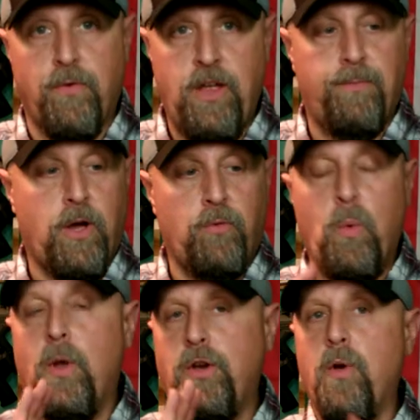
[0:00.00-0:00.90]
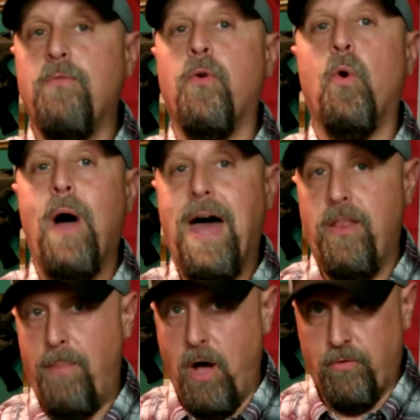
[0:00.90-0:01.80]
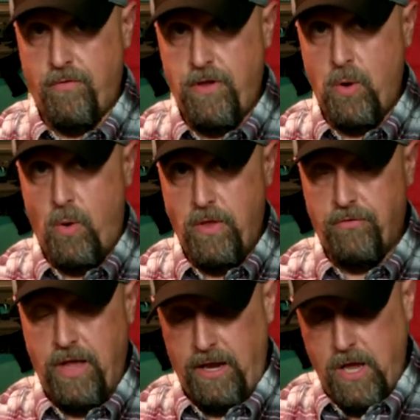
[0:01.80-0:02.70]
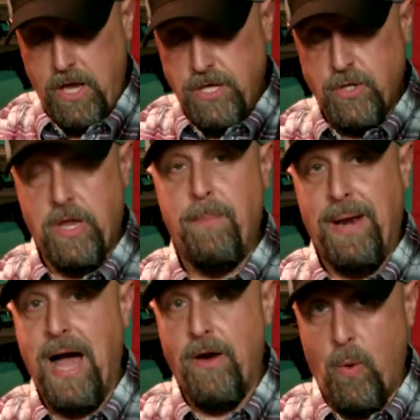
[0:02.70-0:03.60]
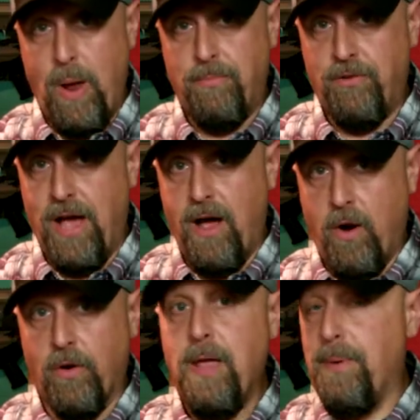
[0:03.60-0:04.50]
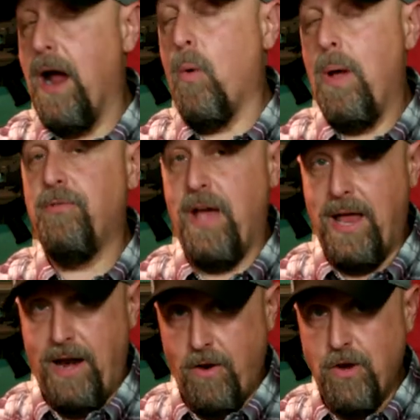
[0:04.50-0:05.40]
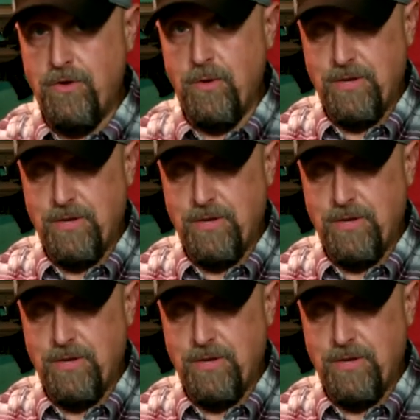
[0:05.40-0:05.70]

it for this because we wanted to do a full out of the box review on this thing. So keep an eye on our website, or keep an eye on our website and our YouTube